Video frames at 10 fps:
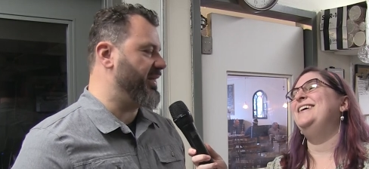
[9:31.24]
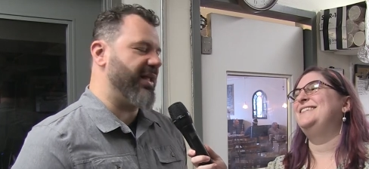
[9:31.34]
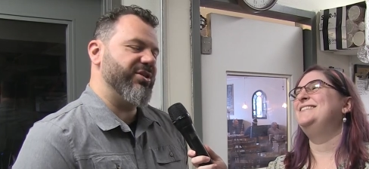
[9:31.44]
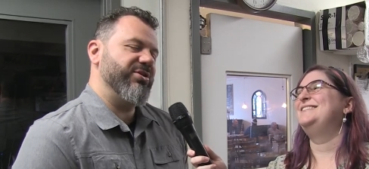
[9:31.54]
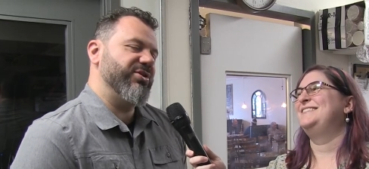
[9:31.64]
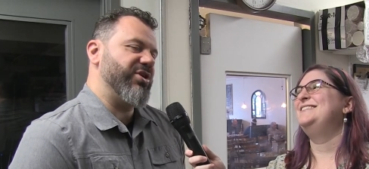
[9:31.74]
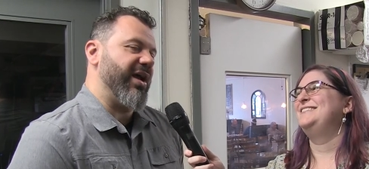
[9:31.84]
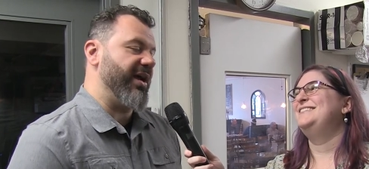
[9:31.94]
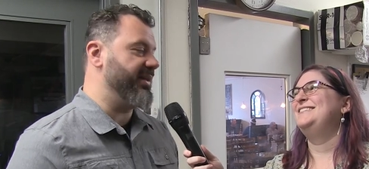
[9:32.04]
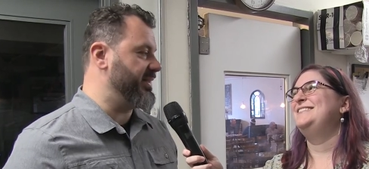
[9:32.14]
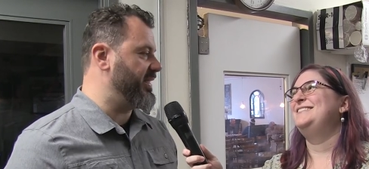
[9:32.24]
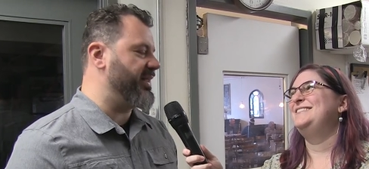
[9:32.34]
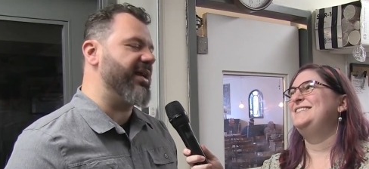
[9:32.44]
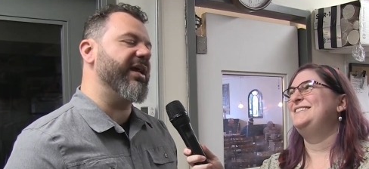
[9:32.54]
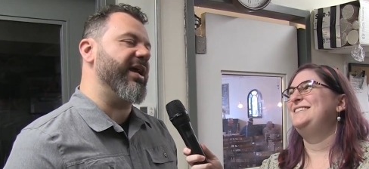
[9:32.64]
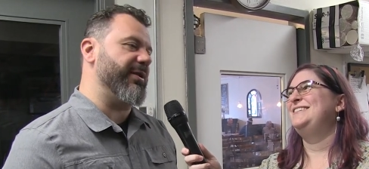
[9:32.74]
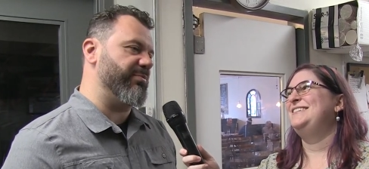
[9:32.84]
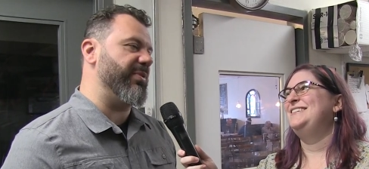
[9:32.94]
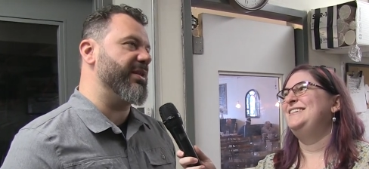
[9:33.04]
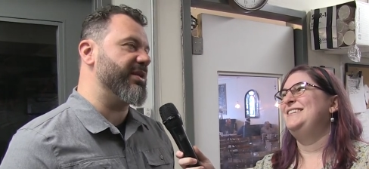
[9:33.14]
Speaker 1: I'll try it.
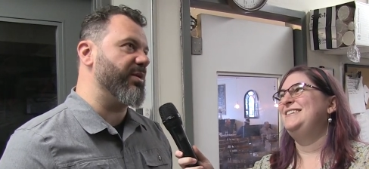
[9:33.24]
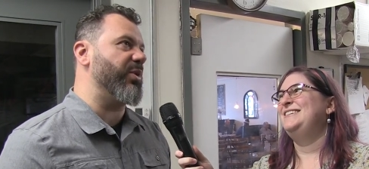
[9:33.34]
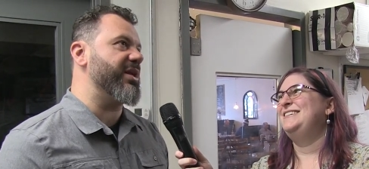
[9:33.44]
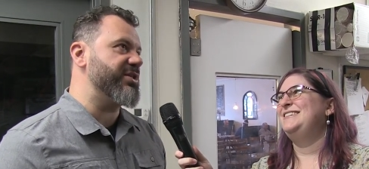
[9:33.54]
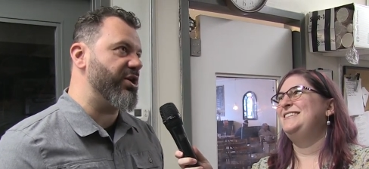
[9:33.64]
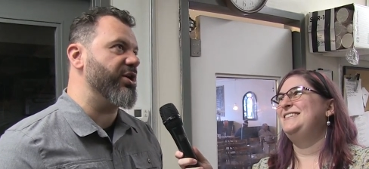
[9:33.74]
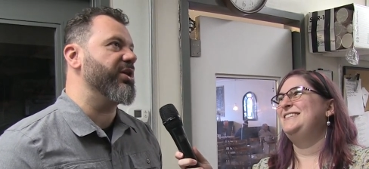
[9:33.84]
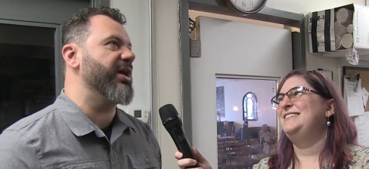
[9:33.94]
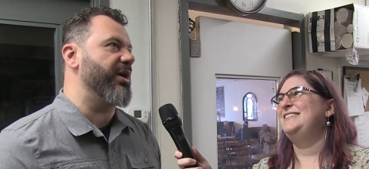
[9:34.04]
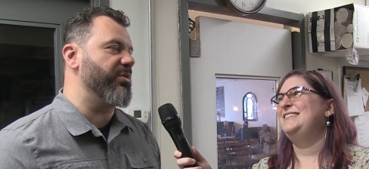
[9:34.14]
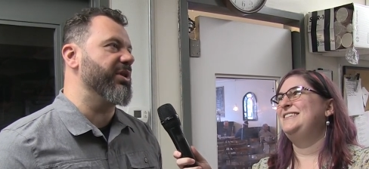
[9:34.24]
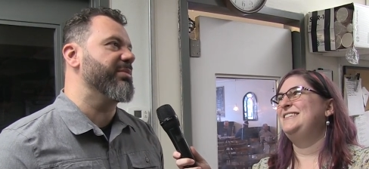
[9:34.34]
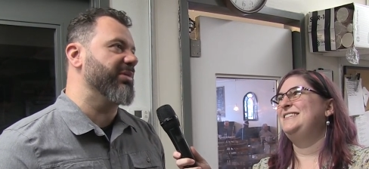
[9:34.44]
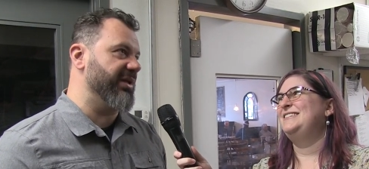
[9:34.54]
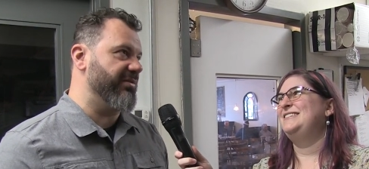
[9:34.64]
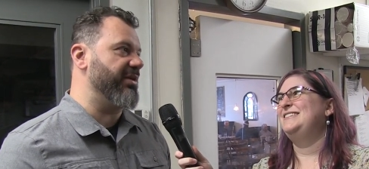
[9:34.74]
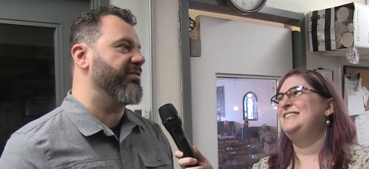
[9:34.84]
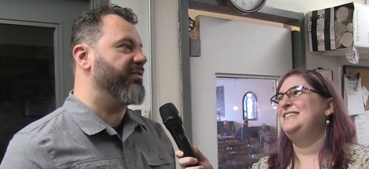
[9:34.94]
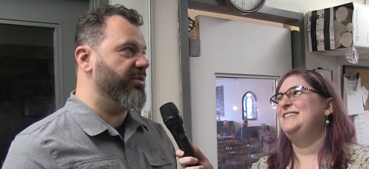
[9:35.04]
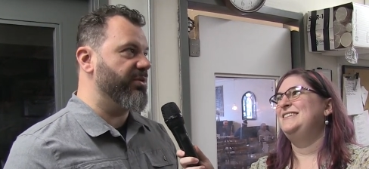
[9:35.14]
Again, what I said earlier, I really believe
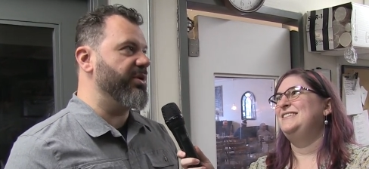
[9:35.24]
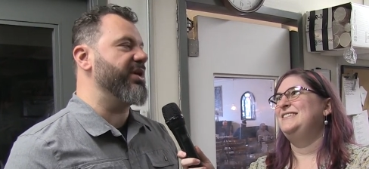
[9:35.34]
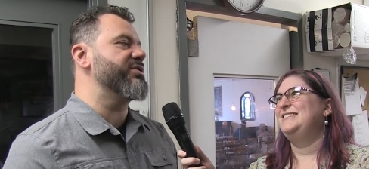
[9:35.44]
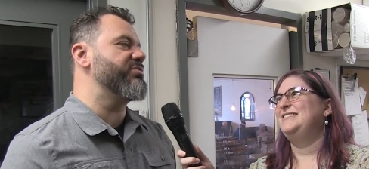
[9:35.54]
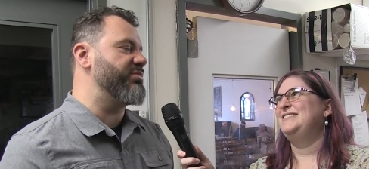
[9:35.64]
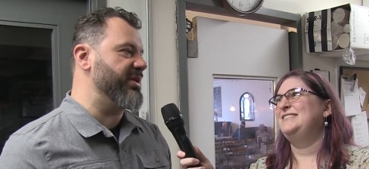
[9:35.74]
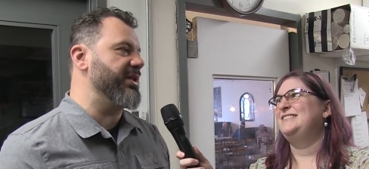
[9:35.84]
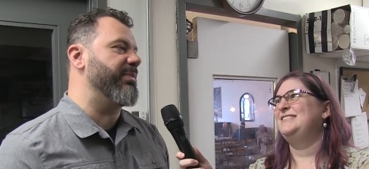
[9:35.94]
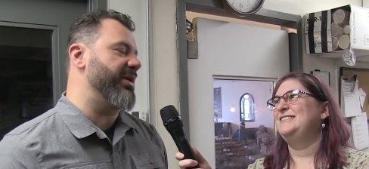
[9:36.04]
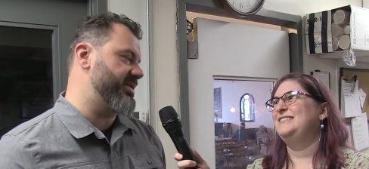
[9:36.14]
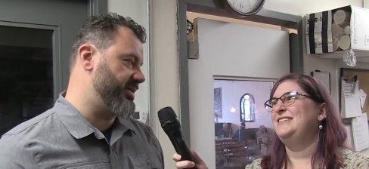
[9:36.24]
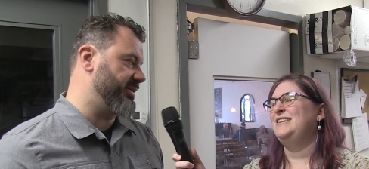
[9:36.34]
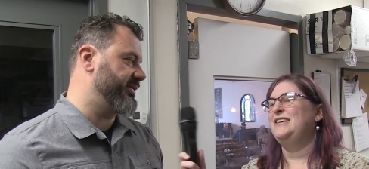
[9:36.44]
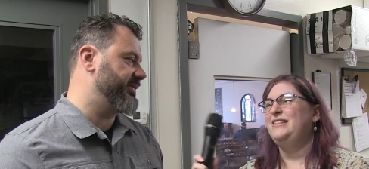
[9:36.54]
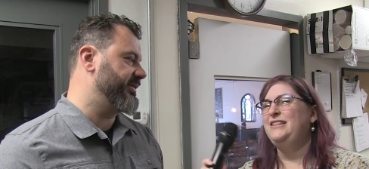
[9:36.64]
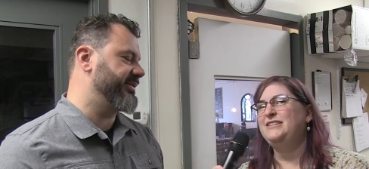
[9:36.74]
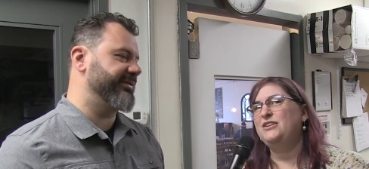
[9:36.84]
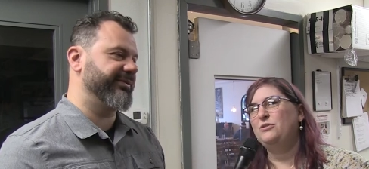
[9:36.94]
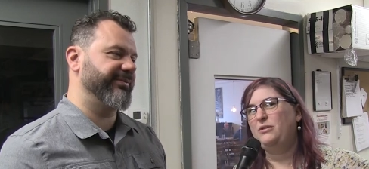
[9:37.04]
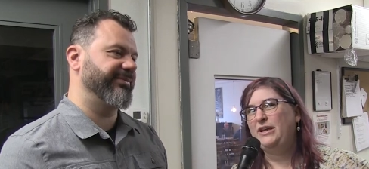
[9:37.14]
that food is really personal.
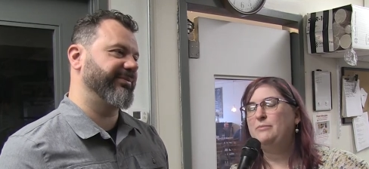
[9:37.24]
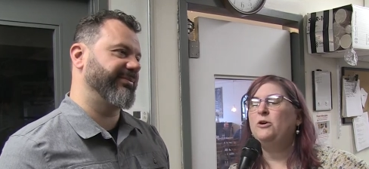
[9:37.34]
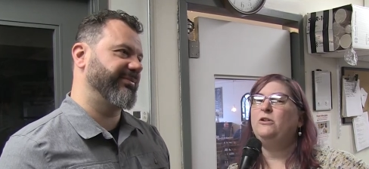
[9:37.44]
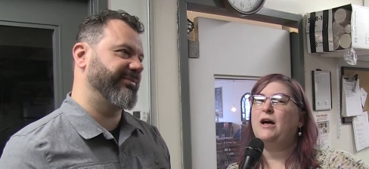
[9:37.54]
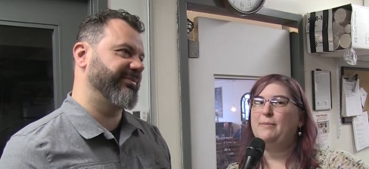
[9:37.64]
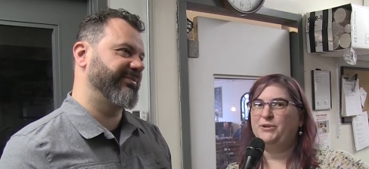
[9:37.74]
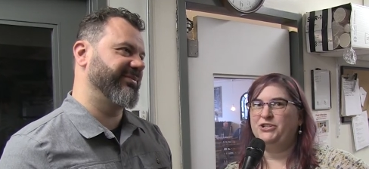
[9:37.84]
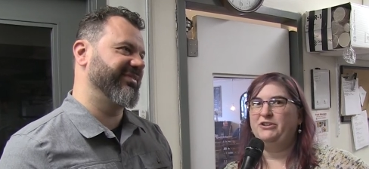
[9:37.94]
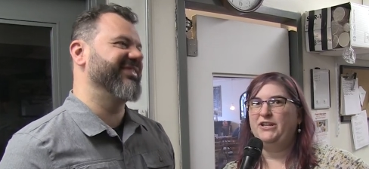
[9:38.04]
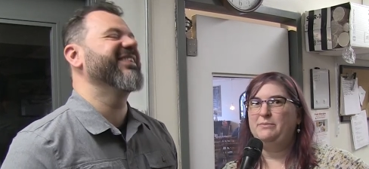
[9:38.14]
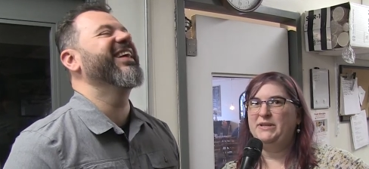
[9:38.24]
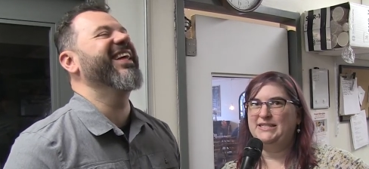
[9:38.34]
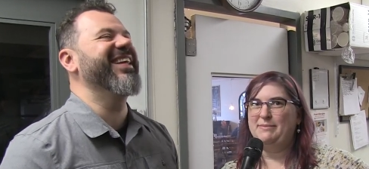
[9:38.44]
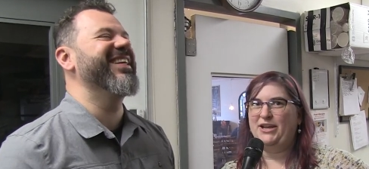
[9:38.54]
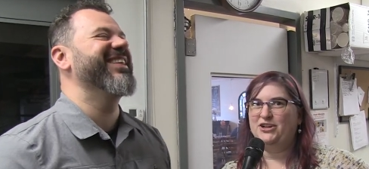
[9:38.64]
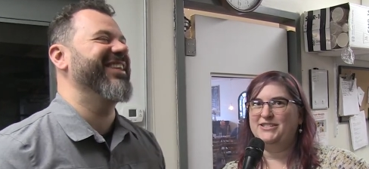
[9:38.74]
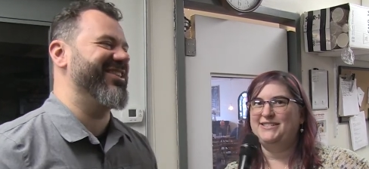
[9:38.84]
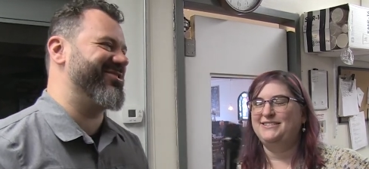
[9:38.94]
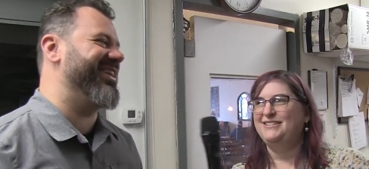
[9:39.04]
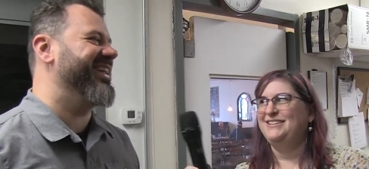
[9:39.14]
Speaker 2: These are equal opportunity pizza
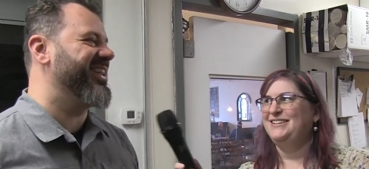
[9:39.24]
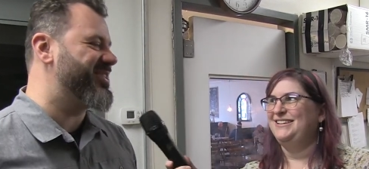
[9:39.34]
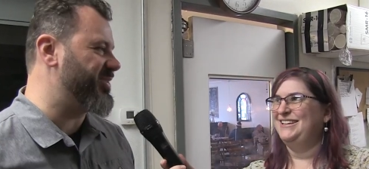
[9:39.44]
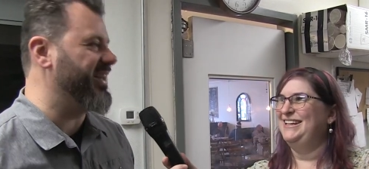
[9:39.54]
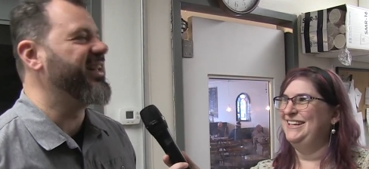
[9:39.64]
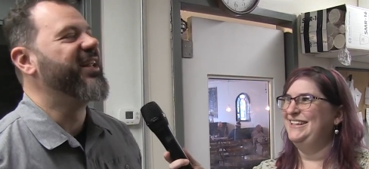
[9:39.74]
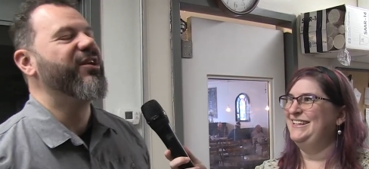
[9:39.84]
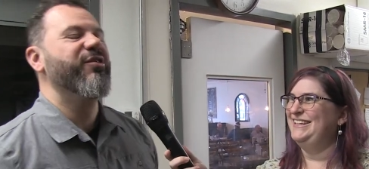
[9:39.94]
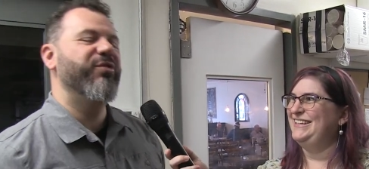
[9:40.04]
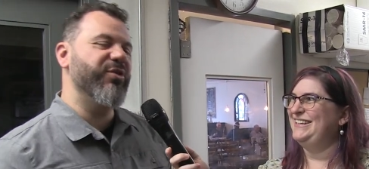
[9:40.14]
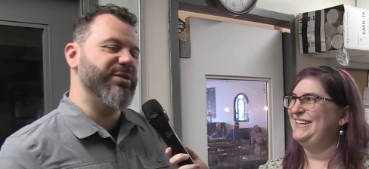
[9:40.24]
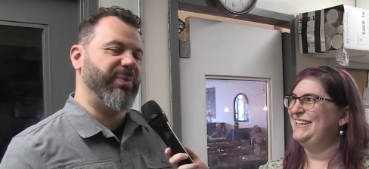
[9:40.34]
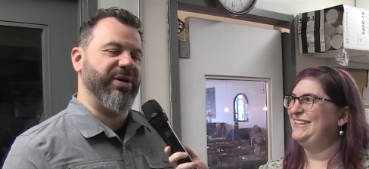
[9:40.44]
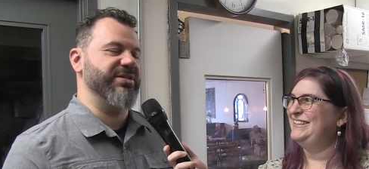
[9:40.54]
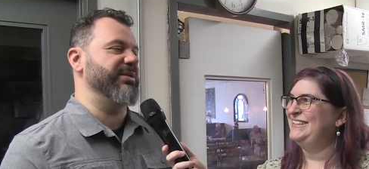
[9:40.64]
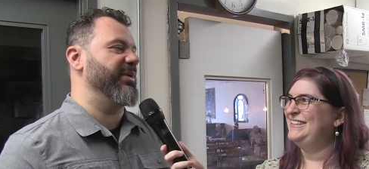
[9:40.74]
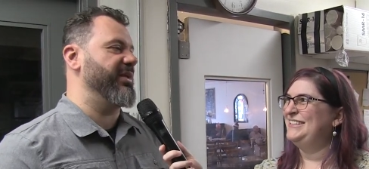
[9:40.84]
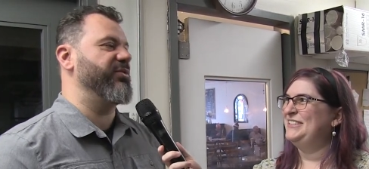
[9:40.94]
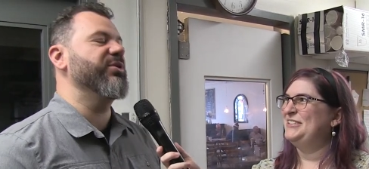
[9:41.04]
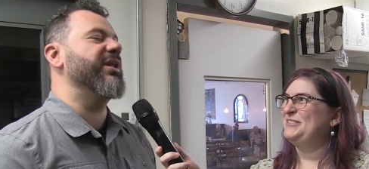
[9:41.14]
makers. That's right. That's right. Food
Speaker 1: is personal,
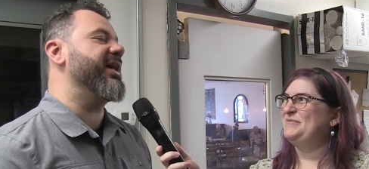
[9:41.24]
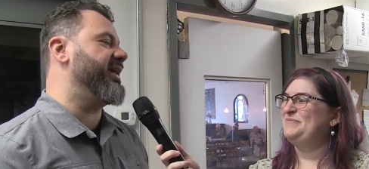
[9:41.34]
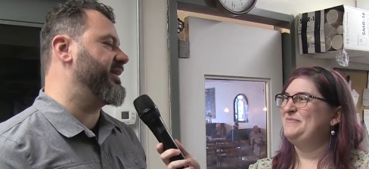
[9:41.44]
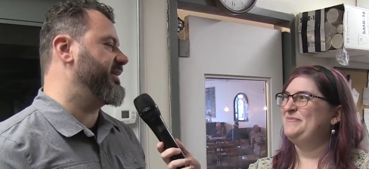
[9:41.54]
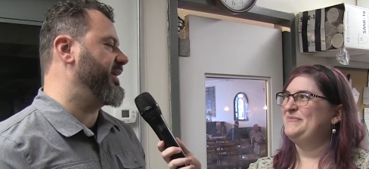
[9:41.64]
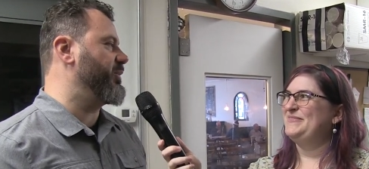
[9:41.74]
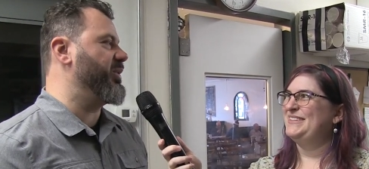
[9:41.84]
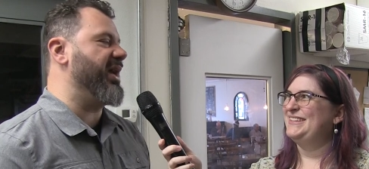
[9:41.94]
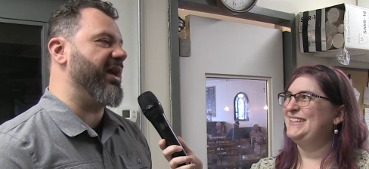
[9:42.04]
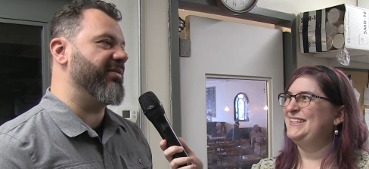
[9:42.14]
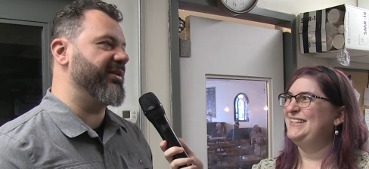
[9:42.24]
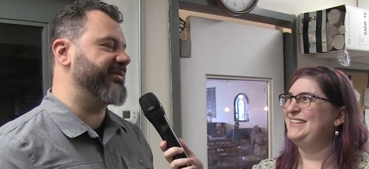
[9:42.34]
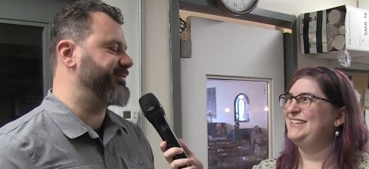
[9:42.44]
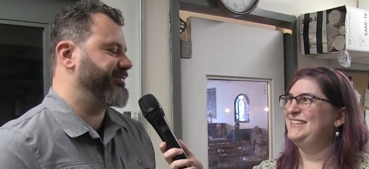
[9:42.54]
man. If you like it and we have it,